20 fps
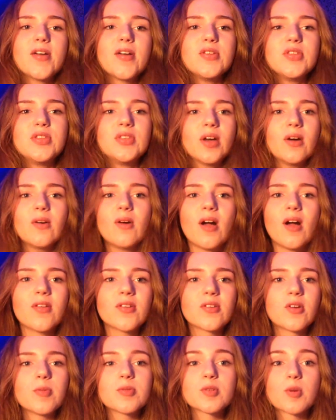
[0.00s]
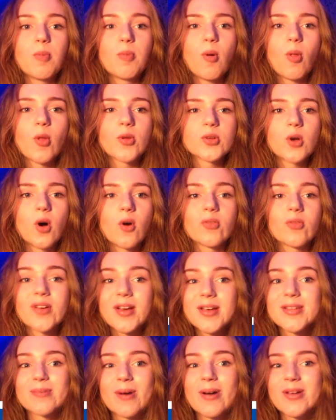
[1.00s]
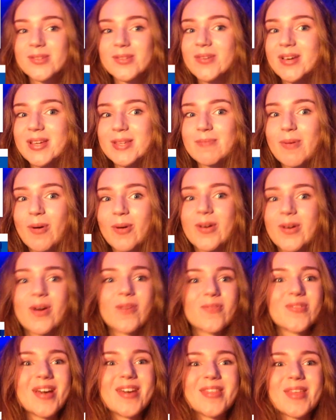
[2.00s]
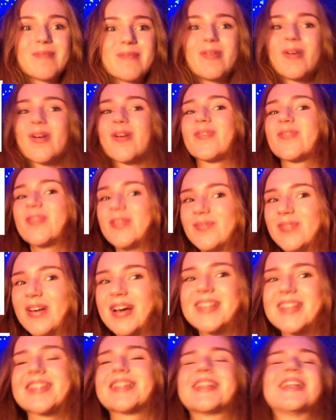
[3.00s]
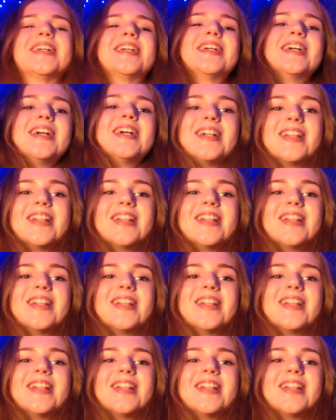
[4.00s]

no other groups can pull this off as well as Vix pulled it off, and they pulled it off amazingly.